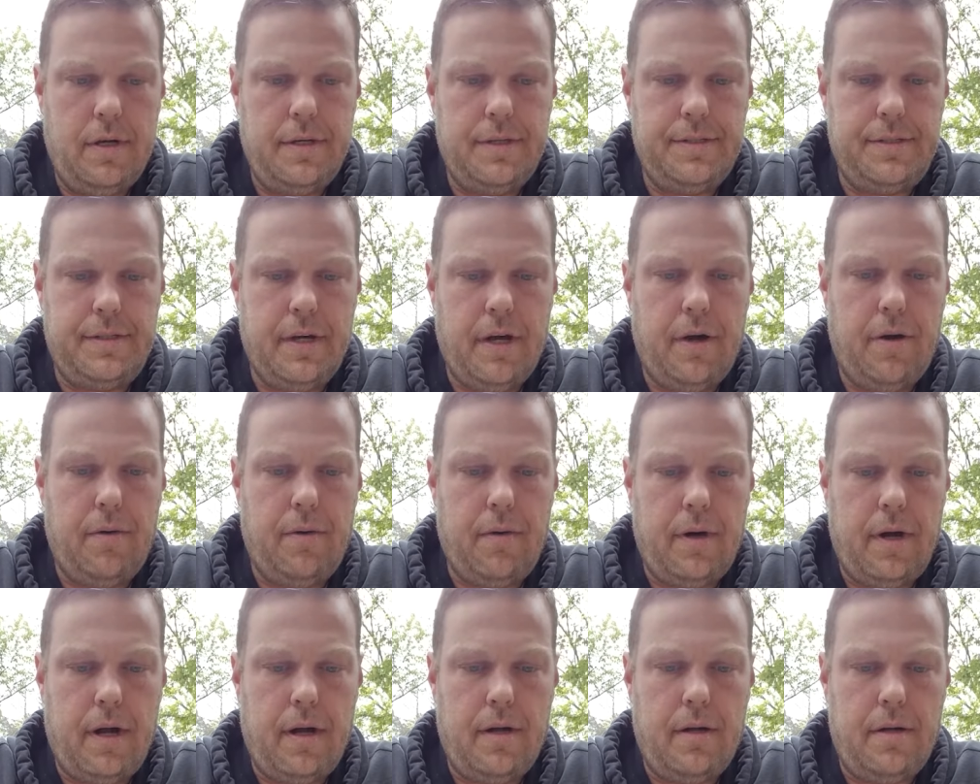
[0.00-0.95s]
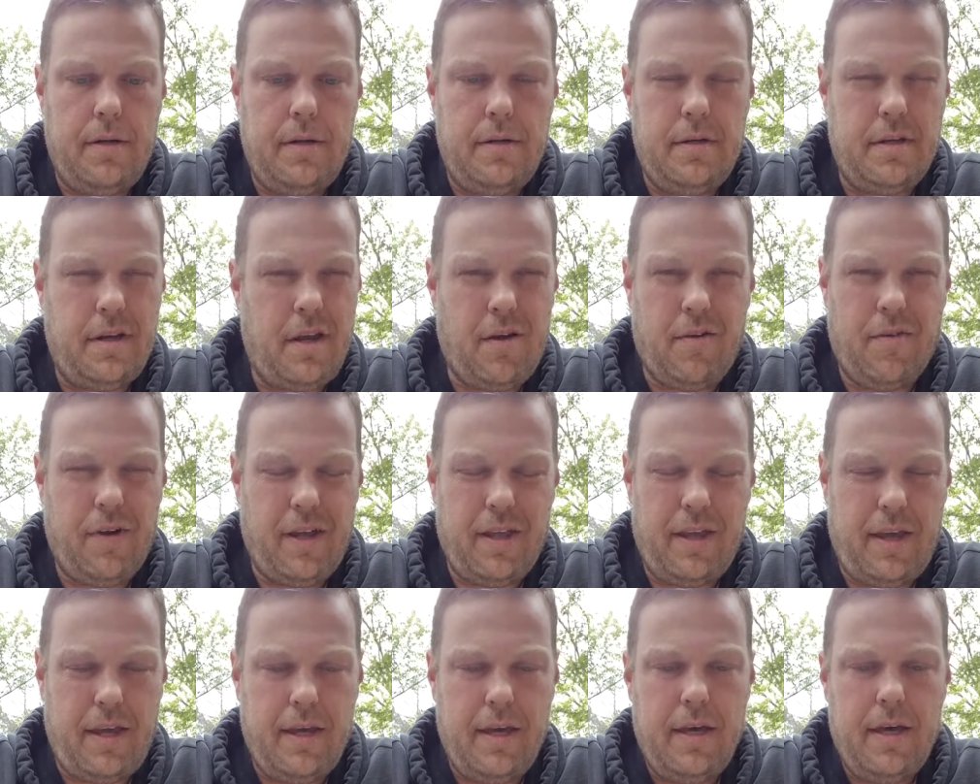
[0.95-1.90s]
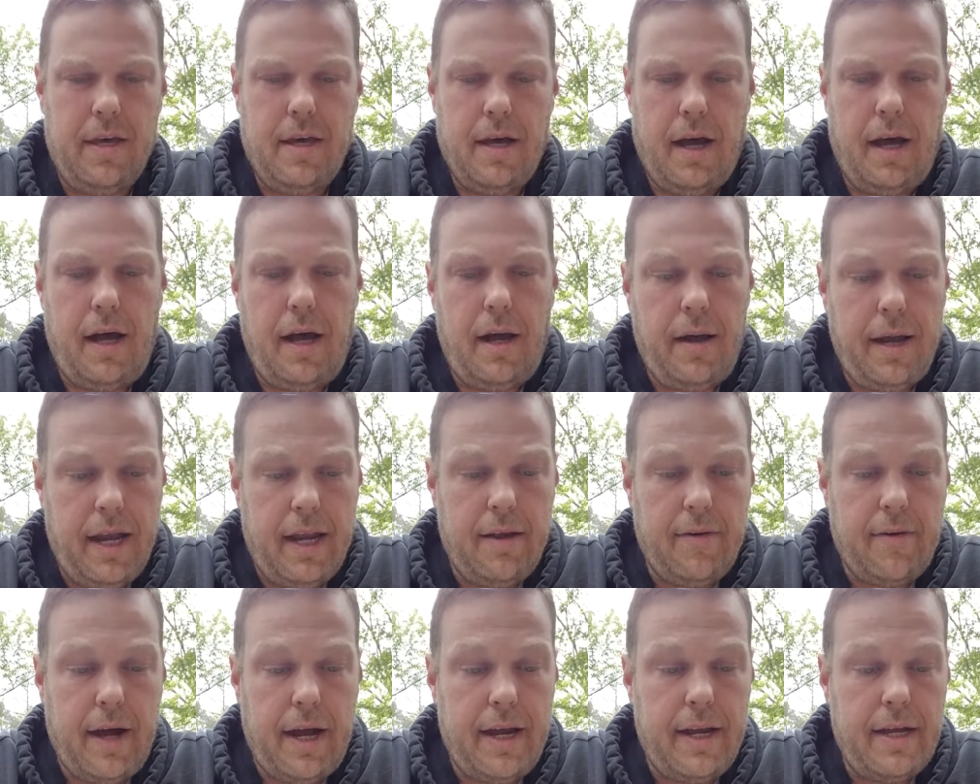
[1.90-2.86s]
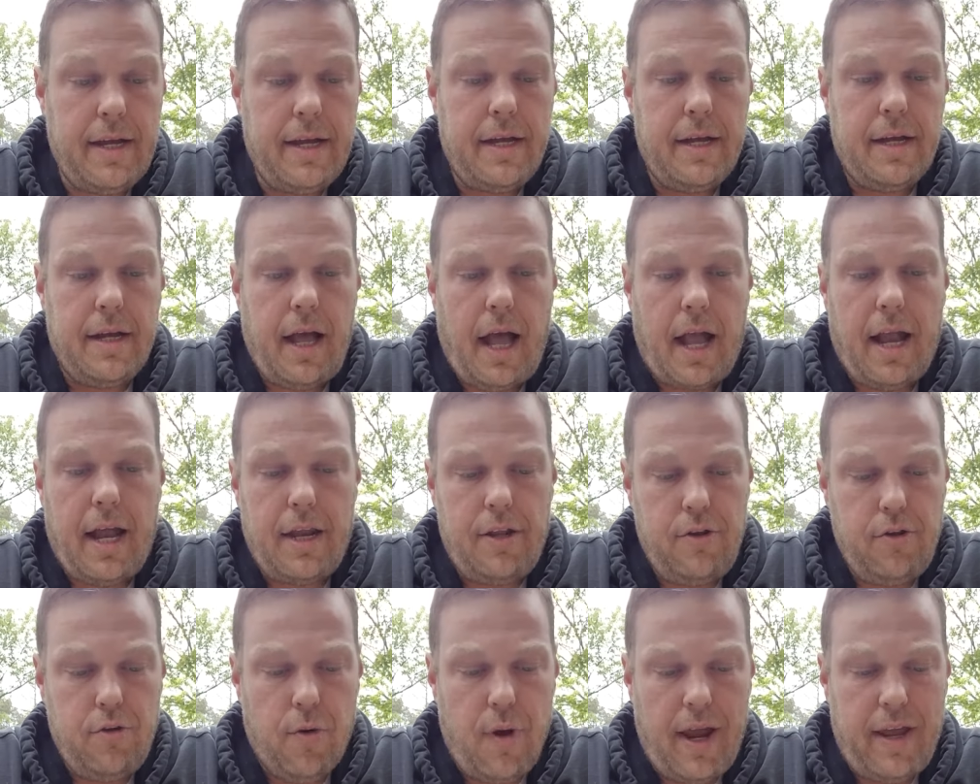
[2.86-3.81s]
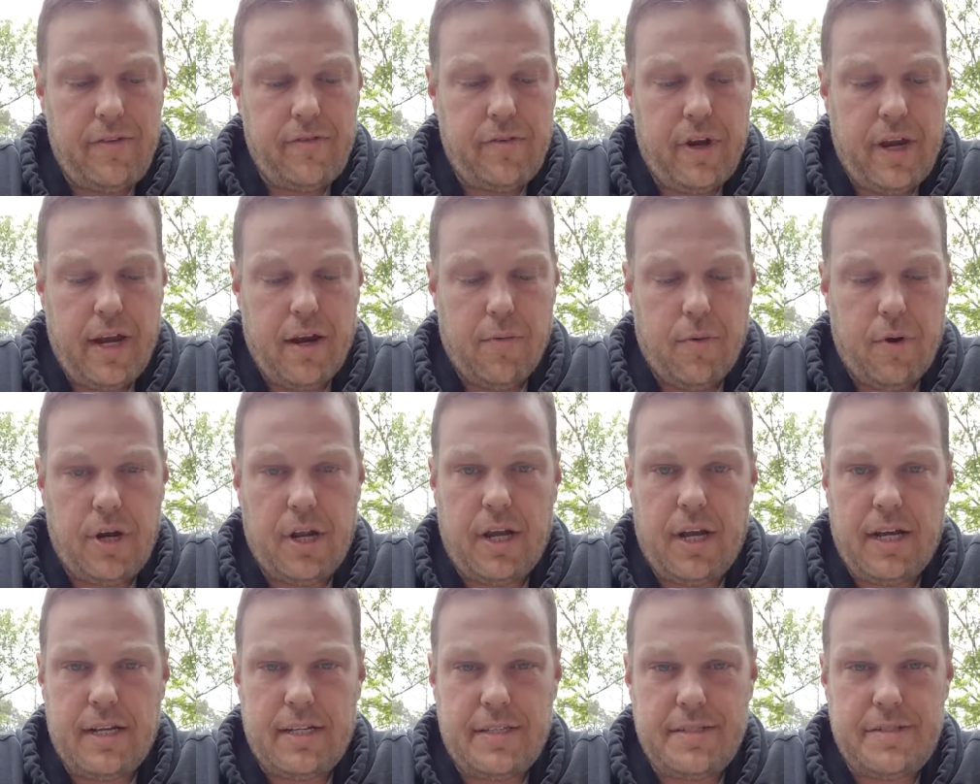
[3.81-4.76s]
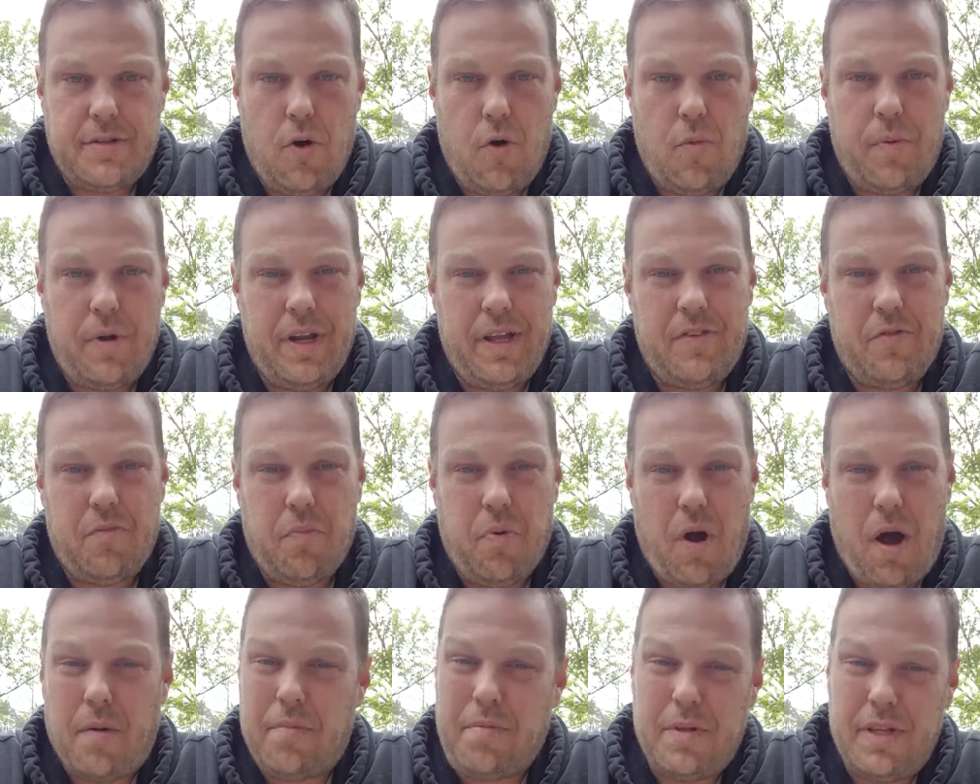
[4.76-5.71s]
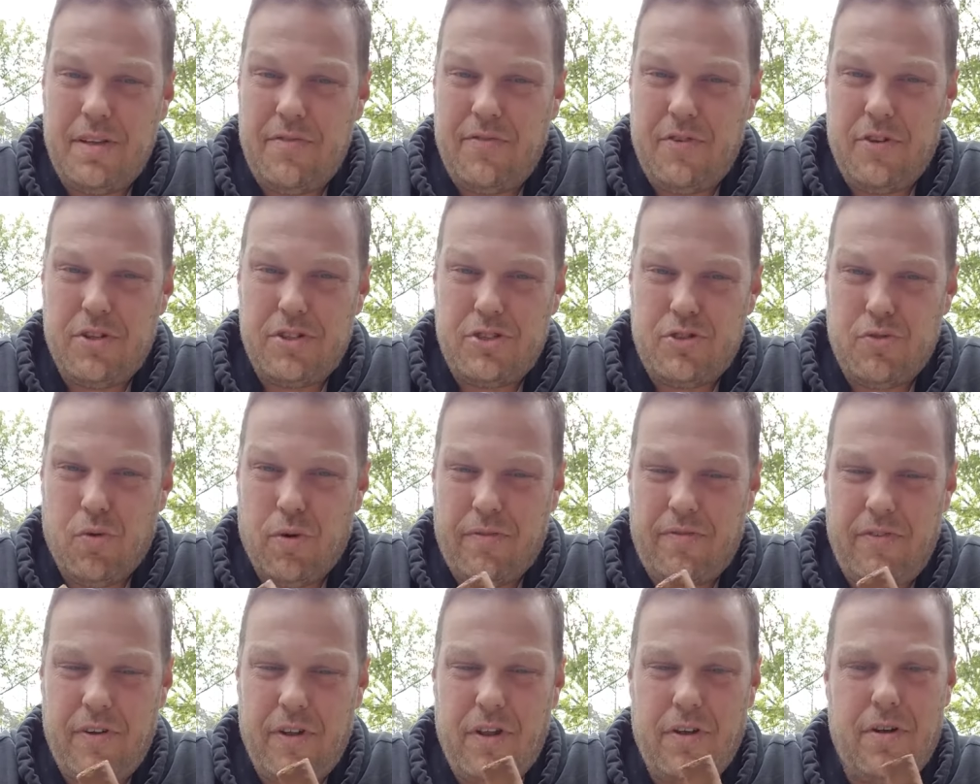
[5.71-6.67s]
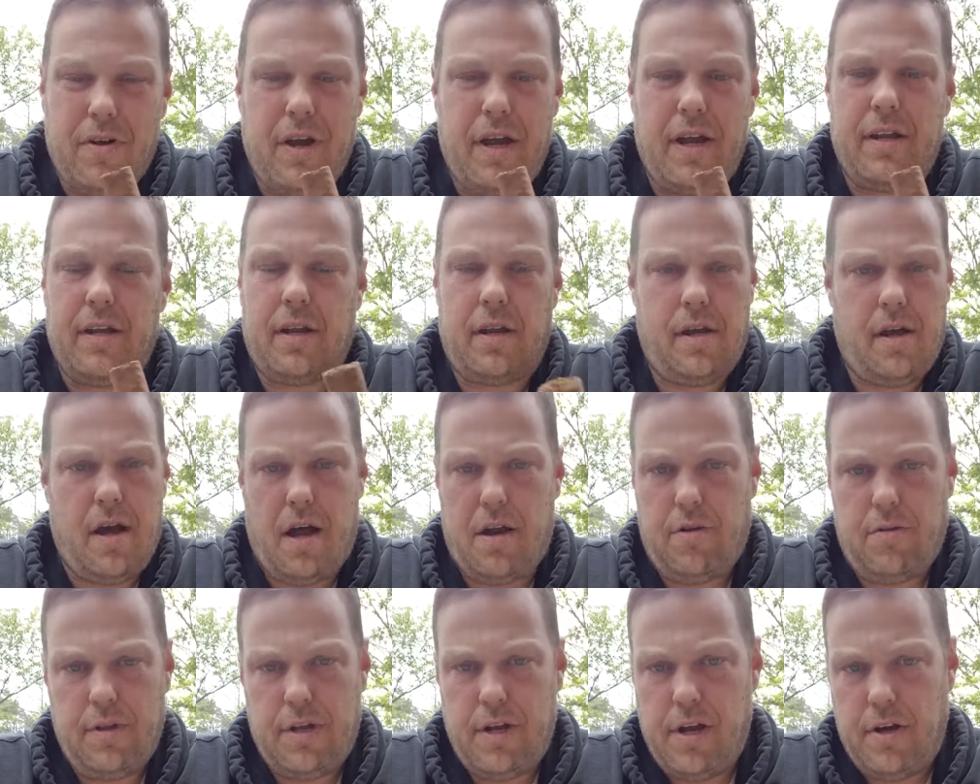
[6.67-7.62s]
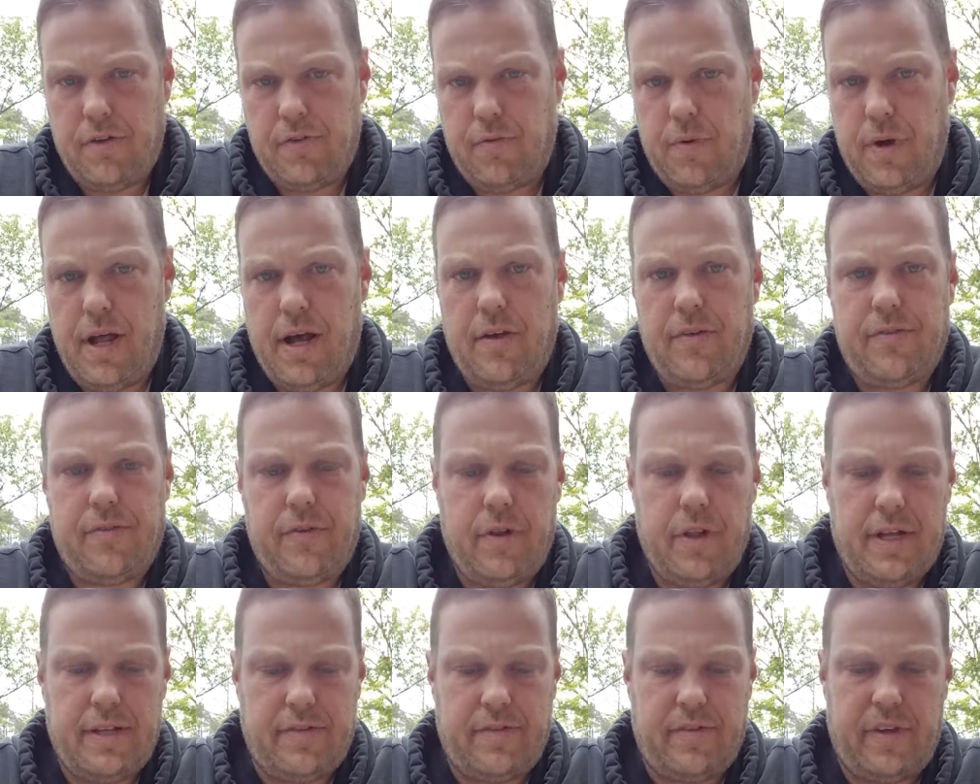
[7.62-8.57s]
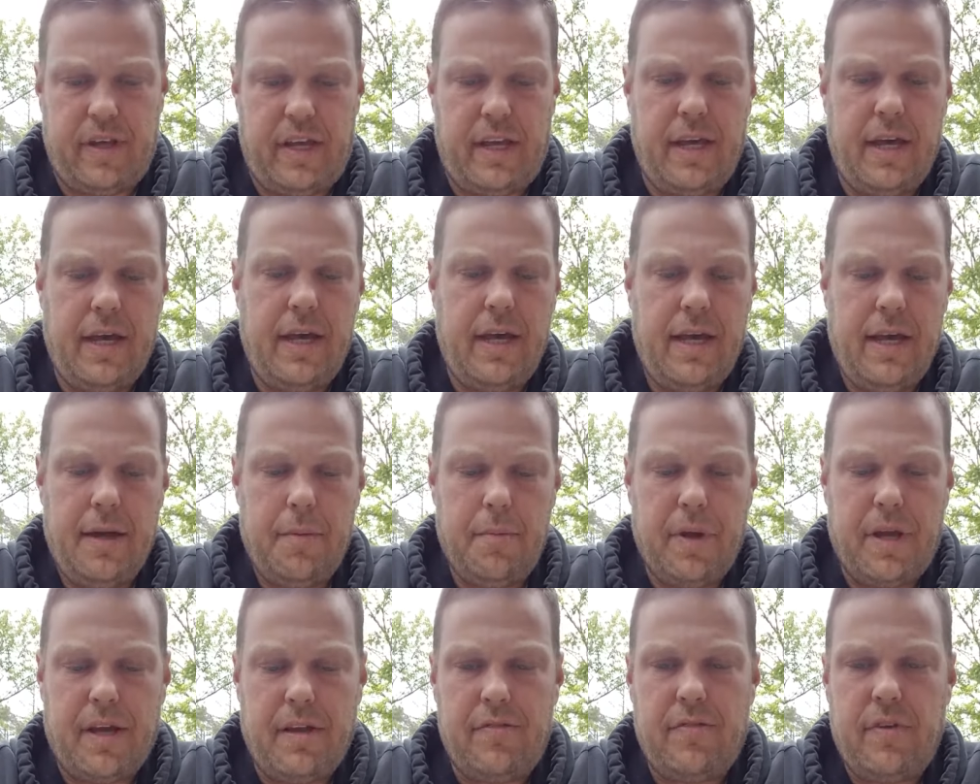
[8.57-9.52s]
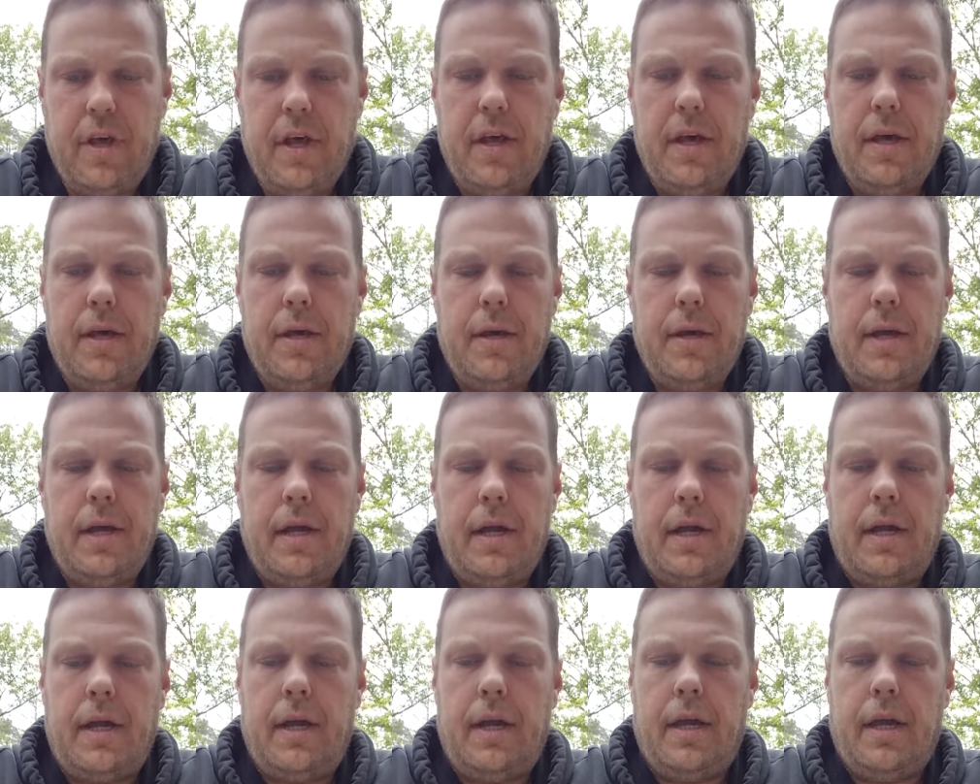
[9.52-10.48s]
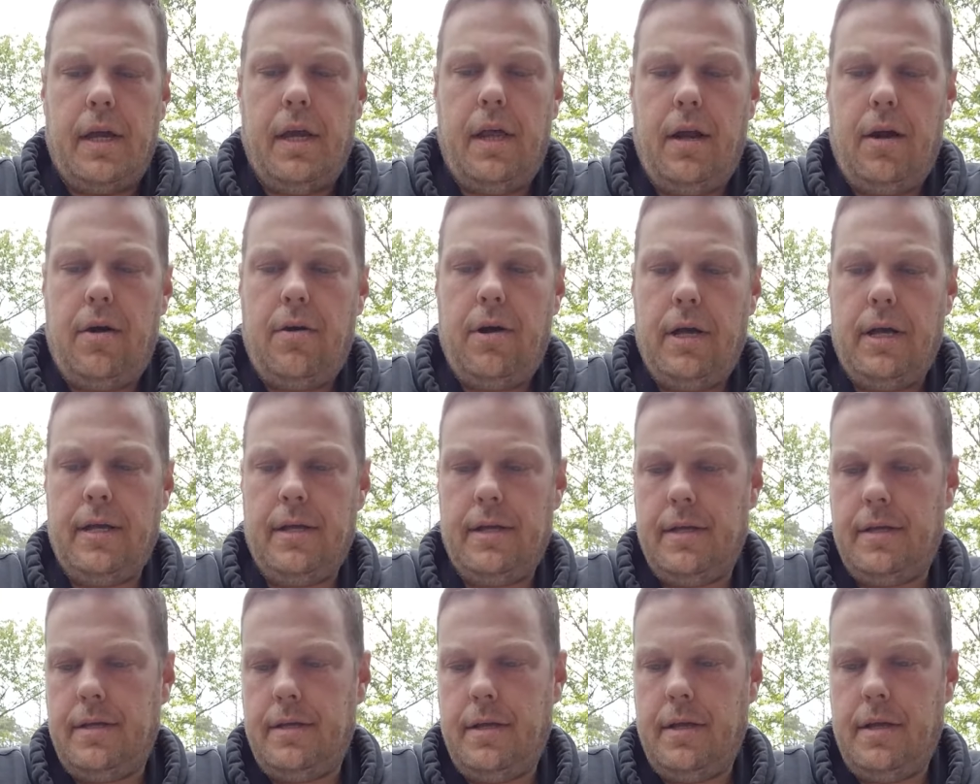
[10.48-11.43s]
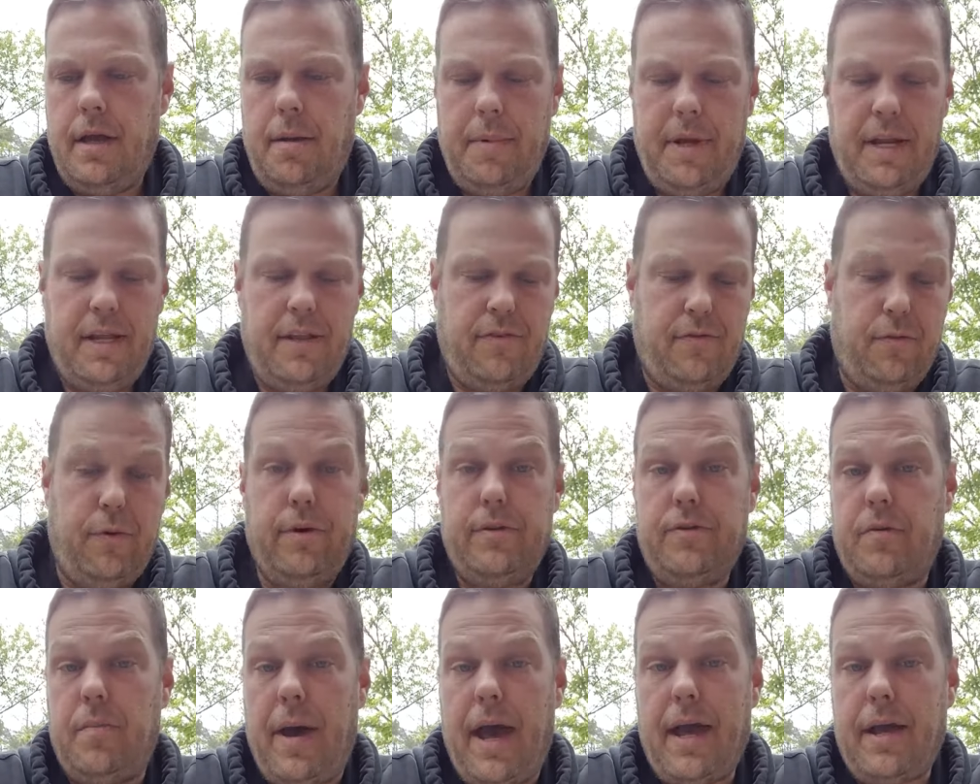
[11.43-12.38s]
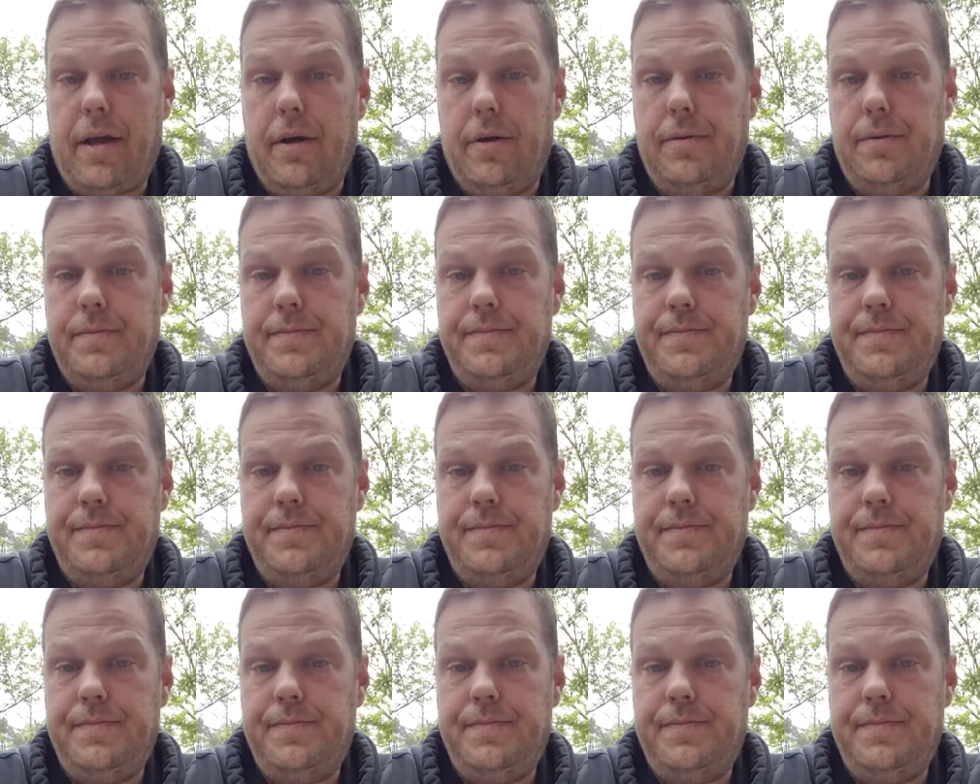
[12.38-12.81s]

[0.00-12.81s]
So, not really. Anyway, I got a new razor here. We're going to cut this open. It's probably full of short filler and God only knows what else, so let's see. Because, you know, I mean, it's real tobacco.